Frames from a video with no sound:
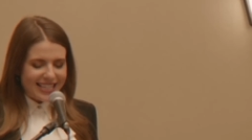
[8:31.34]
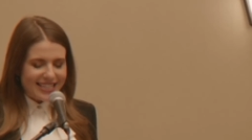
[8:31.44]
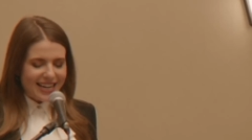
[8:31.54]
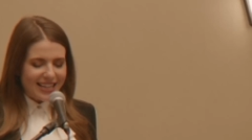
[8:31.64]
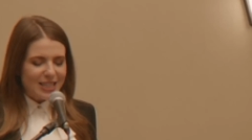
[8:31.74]

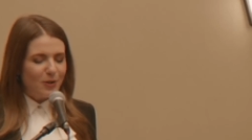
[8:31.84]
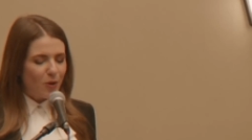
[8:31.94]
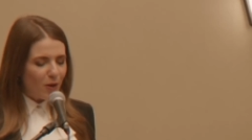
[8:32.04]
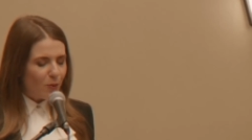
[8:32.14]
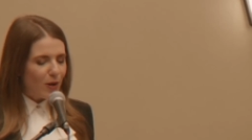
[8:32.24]
it, uh, it's been
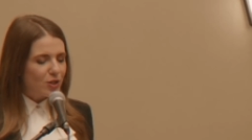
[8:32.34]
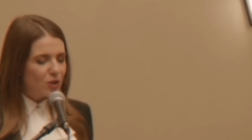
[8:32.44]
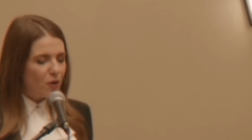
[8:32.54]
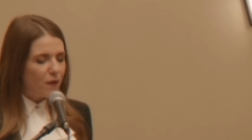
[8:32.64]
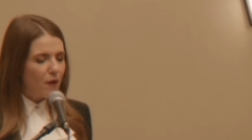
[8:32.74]
going well
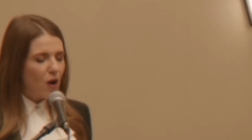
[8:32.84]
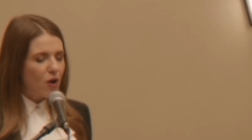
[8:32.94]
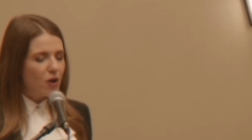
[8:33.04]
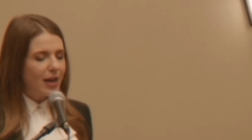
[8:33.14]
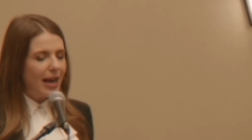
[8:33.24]
so
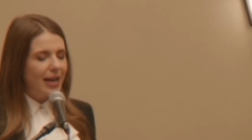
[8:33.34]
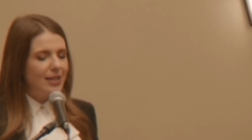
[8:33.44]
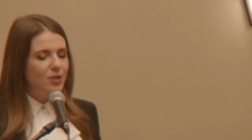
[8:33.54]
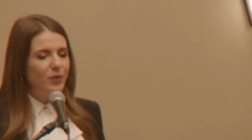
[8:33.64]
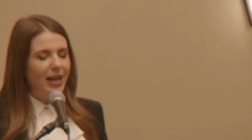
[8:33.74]
far,
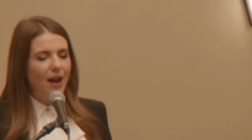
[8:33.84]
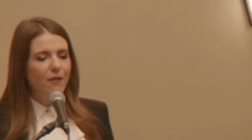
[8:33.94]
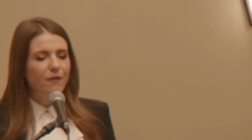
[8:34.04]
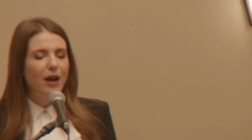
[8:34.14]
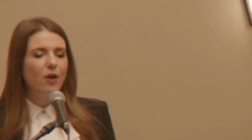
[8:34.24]
and we
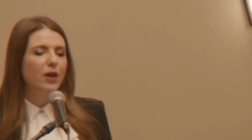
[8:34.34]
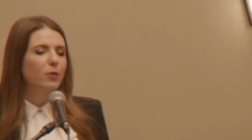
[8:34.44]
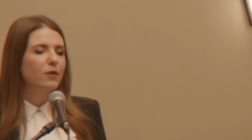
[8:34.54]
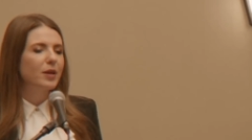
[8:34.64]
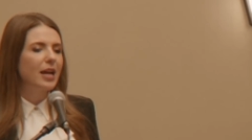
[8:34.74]
have found
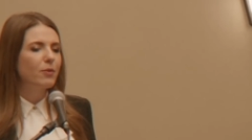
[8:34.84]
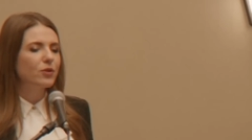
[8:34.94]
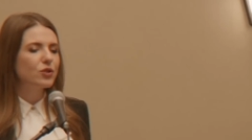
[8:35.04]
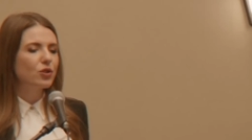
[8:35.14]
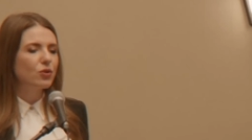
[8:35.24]
that we've been
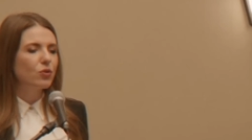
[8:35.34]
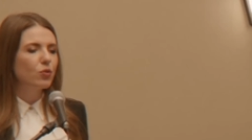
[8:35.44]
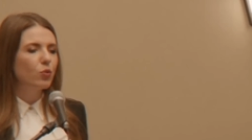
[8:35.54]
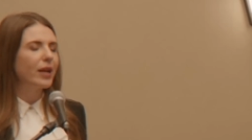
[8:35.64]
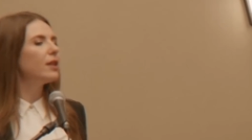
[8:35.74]
able
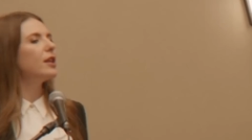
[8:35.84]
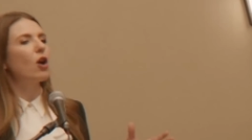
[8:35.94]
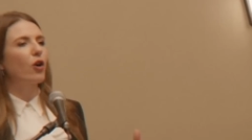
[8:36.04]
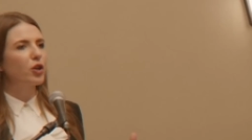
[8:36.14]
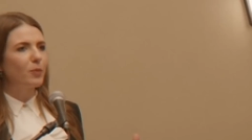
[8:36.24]
to win the
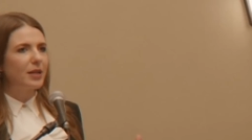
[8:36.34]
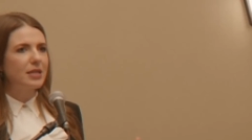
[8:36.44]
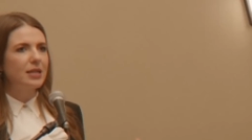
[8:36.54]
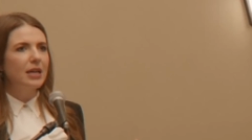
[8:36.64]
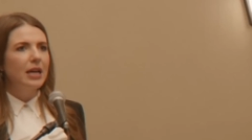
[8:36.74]

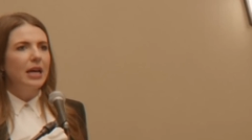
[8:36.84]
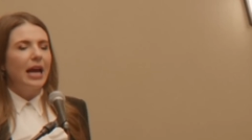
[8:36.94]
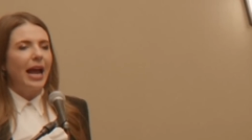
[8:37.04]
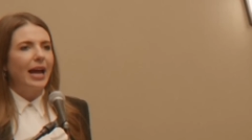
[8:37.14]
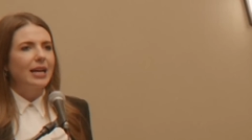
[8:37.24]
argument.
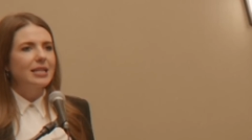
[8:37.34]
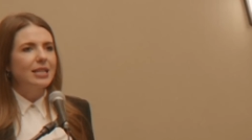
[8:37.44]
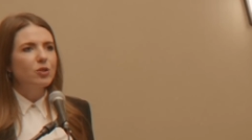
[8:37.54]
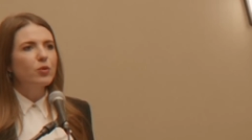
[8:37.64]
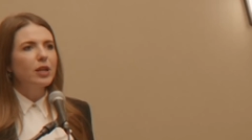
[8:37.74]
And
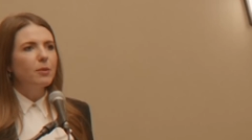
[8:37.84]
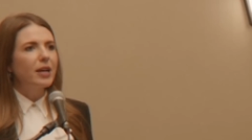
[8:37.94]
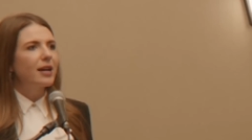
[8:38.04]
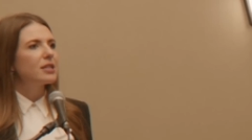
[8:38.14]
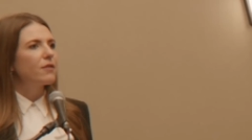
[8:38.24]
it's really
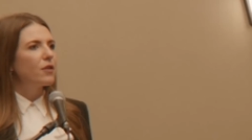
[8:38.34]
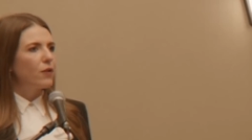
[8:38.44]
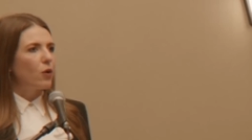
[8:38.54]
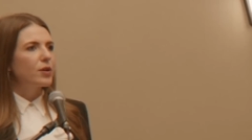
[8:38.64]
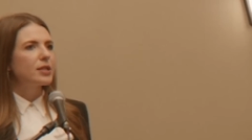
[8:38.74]
because of the
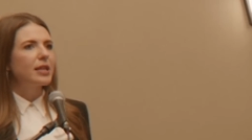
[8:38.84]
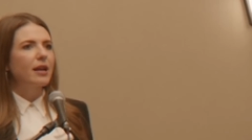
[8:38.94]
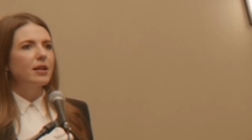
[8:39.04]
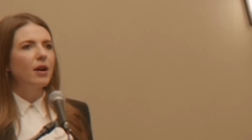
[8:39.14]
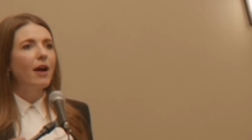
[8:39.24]
folks
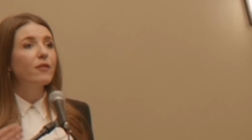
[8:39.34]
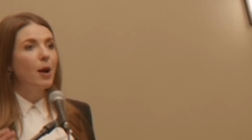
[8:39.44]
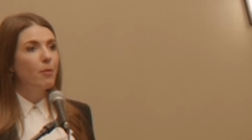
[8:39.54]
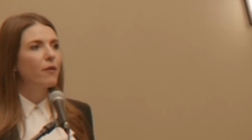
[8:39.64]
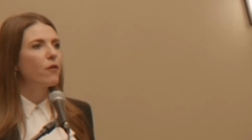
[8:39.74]
that have
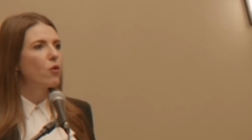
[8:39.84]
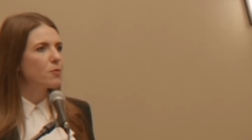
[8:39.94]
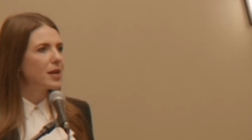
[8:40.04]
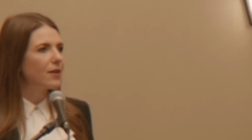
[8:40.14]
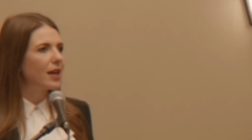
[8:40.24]
come
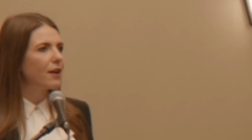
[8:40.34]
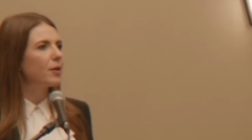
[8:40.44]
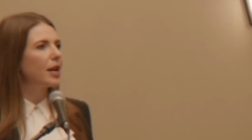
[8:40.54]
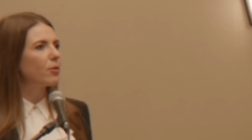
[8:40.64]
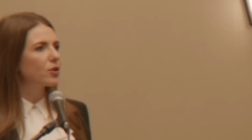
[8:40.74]
before me that I've
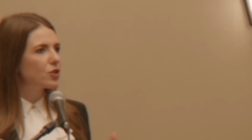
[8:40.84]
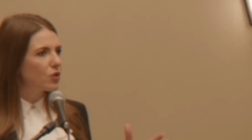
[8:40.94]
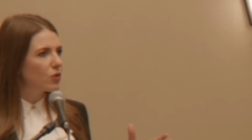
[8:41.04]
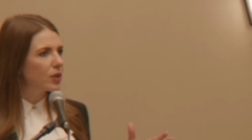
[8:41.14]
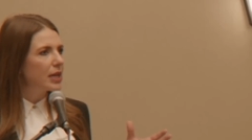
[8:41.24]
been able
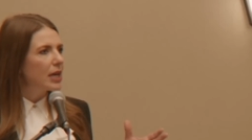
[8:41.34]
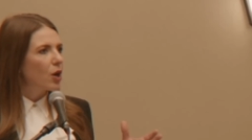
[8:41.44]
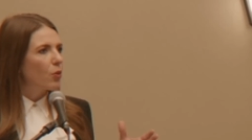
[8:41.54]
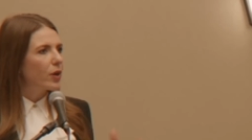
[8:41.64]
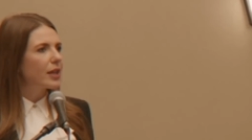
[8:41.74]
to
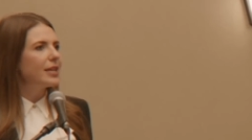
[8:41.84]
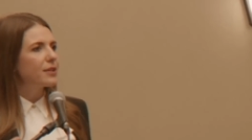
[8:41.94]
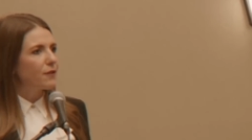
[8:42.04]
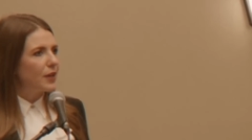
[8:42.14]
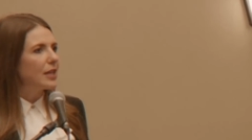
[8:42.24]
really
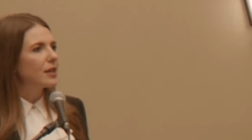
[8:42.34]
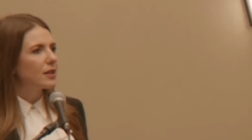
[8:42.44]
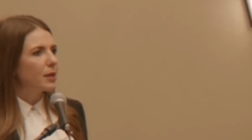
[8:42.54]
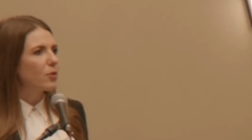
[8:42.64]
defeat